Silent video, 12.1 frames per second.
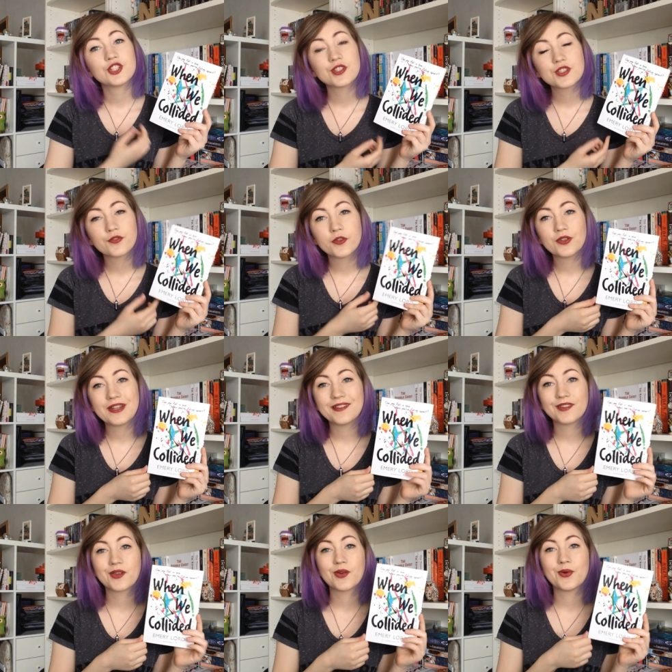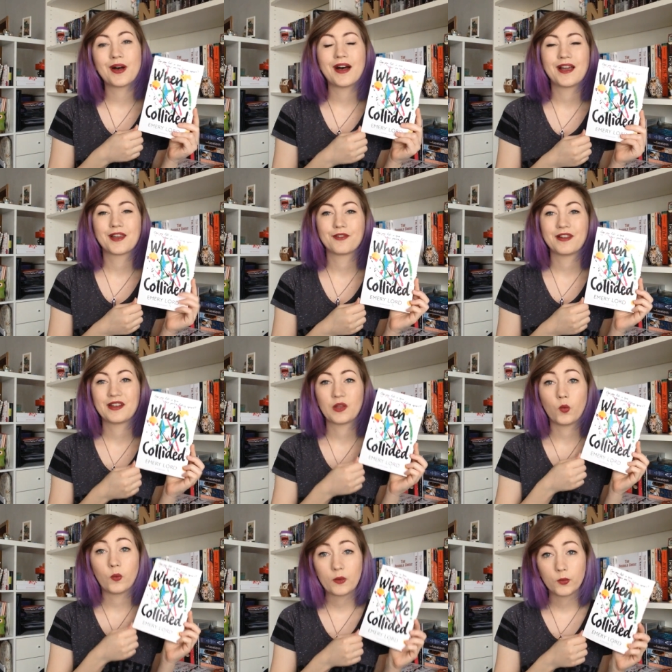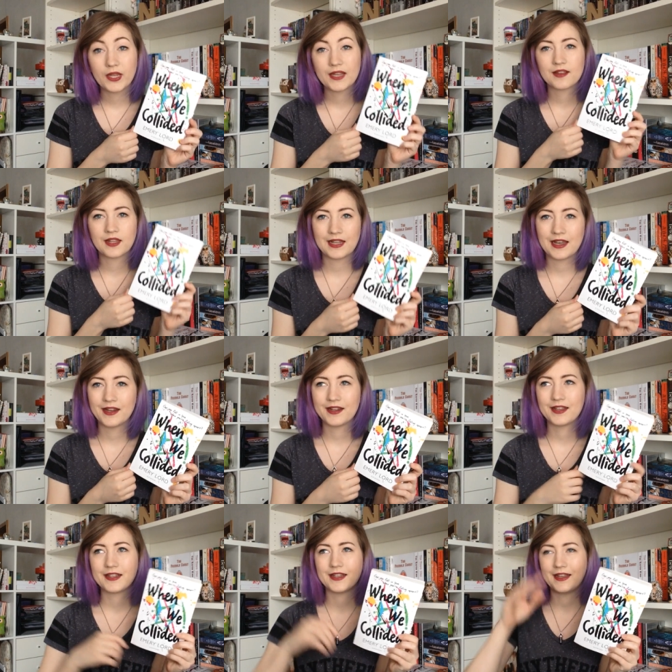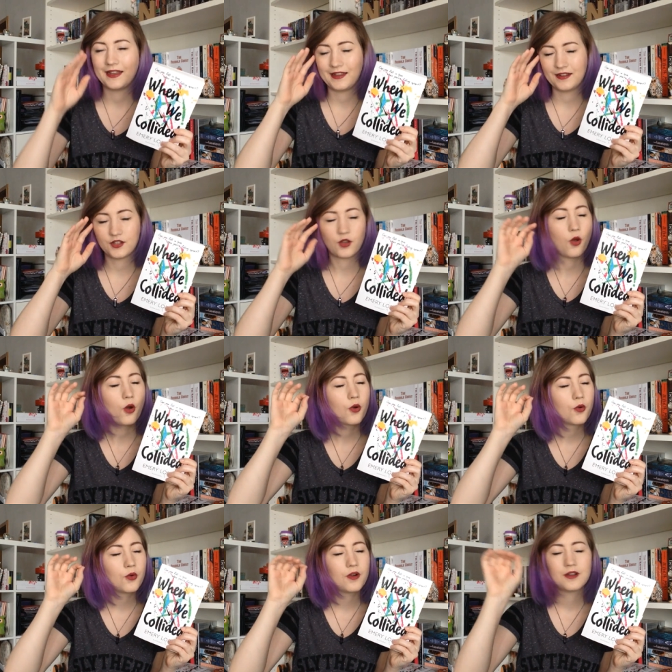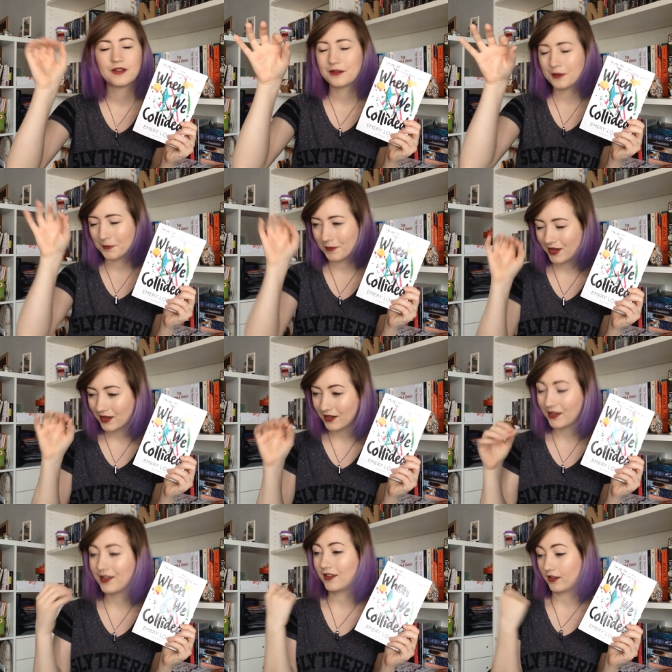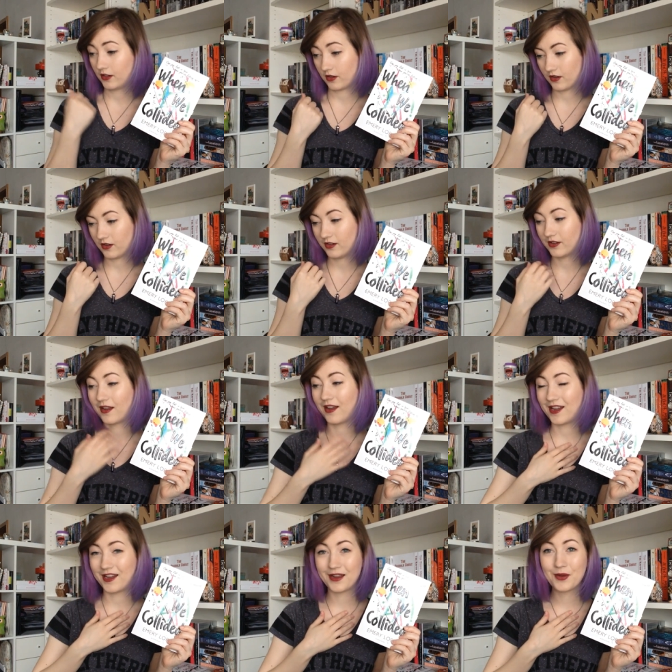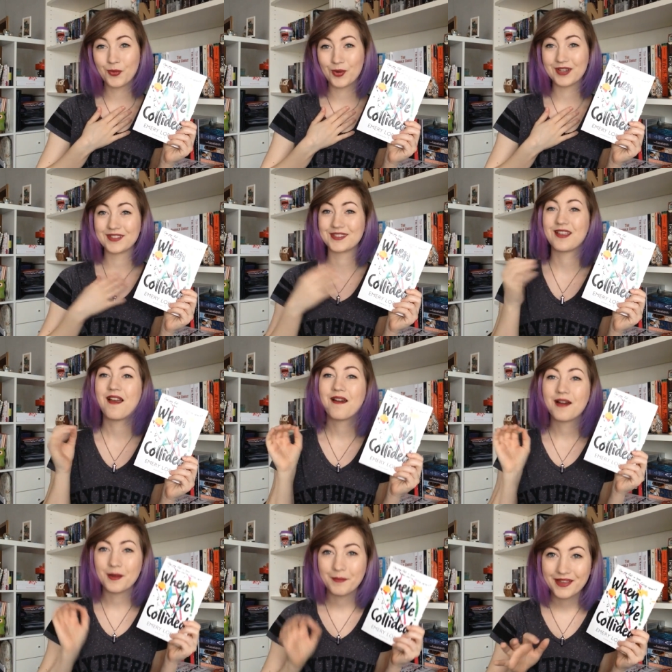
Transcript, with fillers: Just a few days ago I read When We Collided, and oh my god, I was a